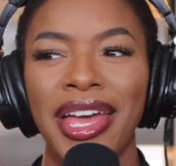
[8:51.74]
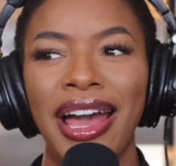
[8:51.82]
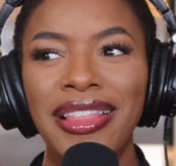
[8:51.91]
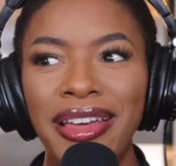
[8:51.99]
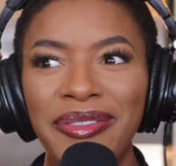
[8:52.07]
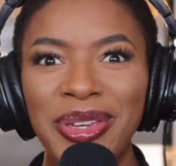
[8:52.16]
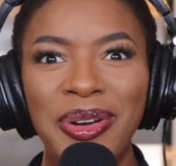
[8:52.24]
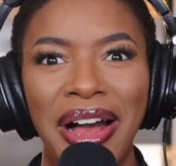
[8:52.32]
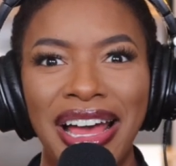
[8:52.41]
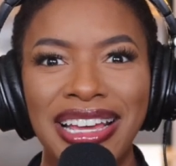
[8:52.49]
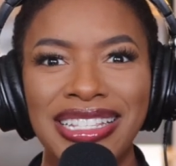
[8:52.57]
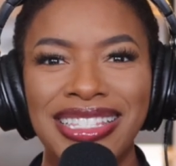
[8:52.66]
I love you
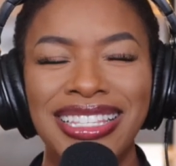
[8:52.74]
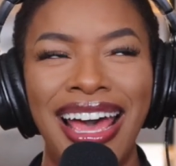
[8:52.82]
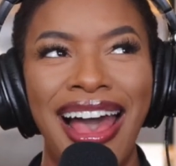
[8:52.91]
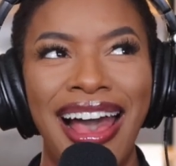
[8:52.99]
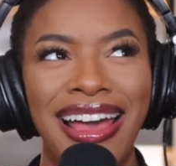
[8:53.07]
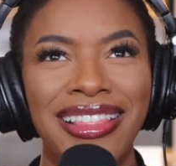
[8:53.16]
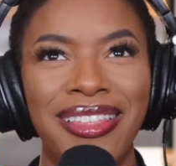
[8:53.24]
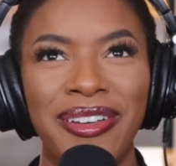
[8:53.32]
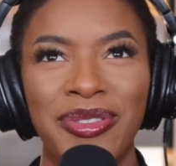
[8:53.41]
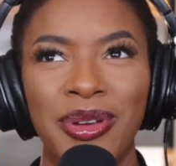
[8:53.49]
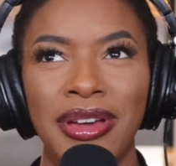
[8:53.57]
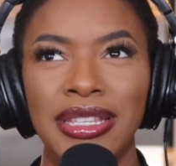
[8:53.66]
guys.
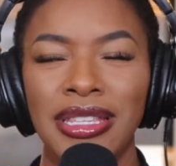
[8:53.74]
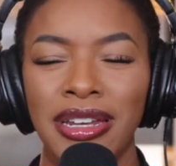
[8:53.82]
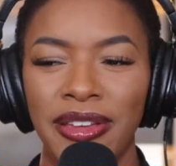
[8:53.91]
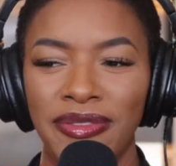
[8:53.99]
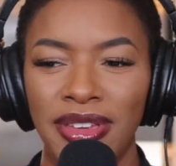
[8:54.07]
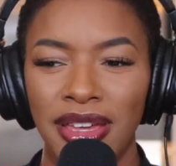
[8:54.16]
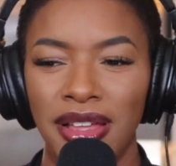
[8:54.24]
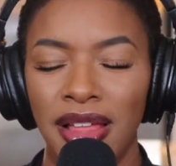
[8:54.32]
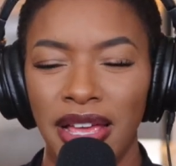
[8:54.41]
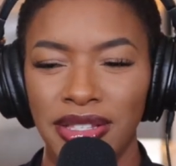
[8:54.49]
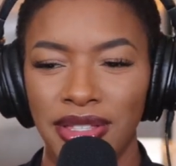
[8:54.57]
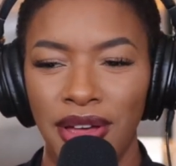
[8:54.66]
And I feel
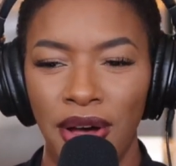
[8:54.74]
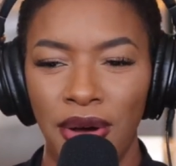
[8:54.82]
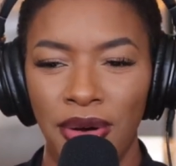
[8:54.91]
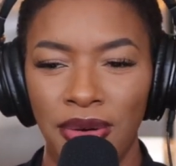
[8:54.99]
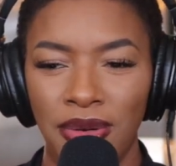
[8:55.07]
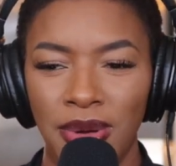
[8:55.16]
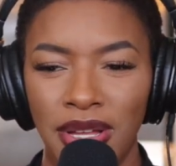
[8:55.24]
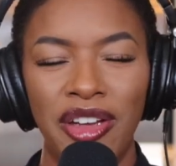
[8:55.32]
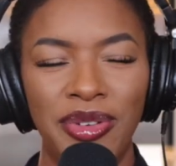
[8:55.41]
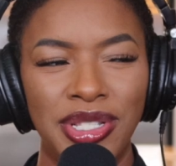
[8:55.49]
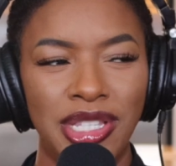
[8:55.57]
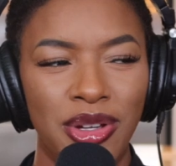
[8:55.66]
as though
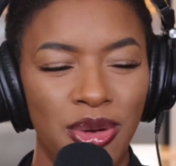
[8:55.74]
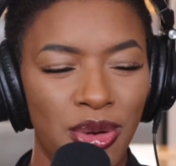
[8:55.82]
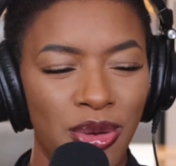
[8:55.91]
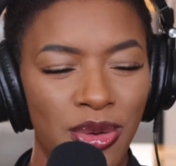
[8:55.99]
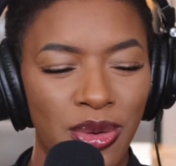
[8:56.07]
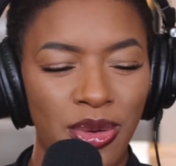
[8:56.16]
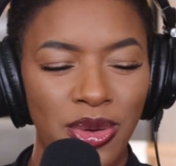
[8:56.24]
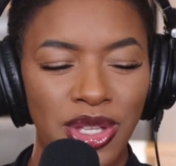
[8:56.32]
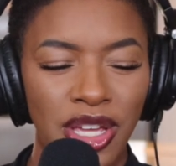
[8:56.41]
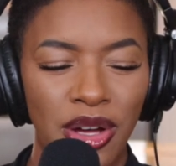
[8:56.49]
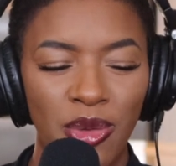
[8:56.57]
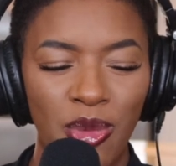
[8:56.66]
every single
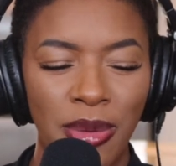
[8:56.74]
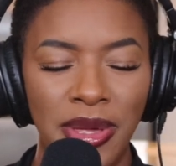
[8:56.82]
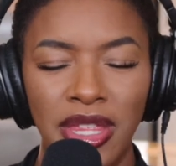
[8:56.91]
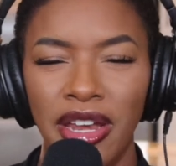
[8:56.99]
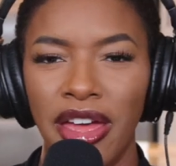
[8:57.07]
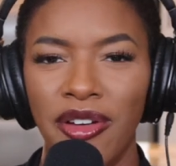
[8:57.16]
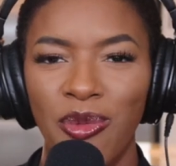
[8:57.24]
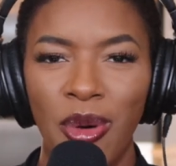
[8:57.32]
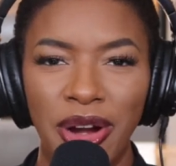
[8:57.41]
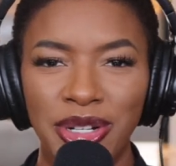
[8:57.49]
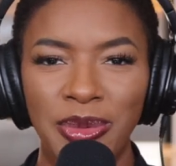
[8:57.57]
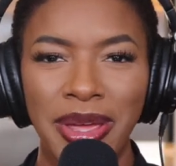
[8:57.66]
young woman that I have
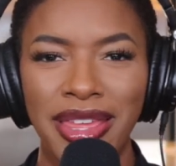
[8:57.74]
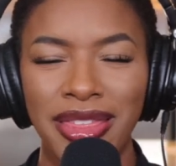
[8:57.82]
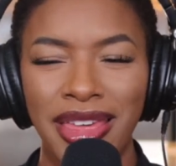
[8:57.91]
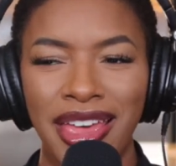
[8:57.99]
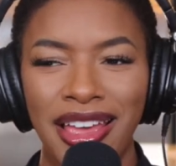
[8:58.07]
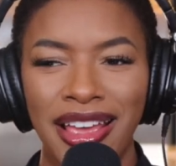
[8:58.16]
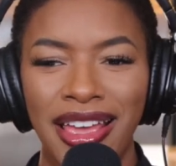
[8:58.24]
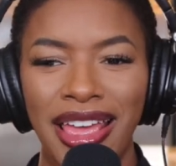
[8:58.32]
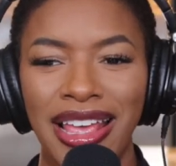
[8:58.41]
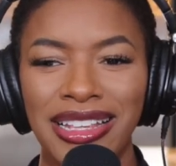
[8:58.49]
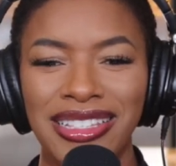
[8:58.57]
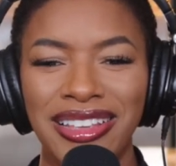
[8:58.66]
worked with
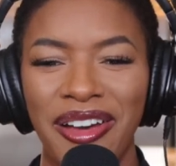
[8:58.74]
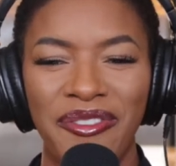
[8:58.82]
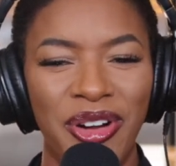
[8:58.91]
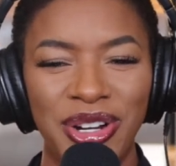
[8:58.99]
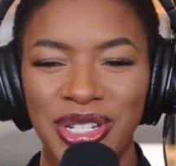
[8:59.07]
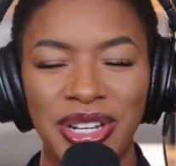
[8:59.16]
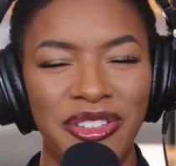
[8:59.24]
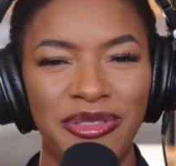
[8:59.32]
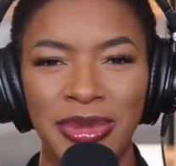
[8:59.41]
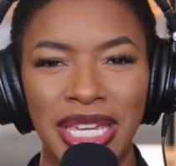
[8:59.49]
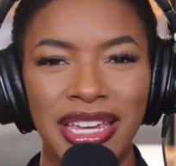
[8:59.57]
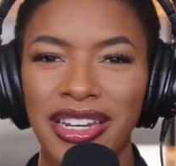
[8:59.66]
is a version of
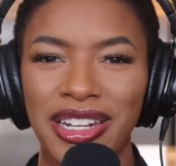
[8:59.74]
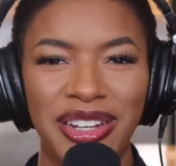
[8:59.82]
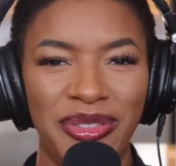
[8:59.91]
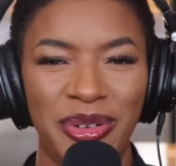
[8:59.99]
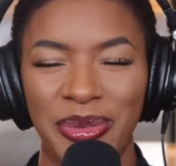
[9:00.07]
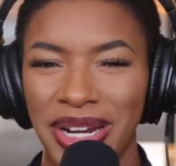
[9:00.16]
me in a different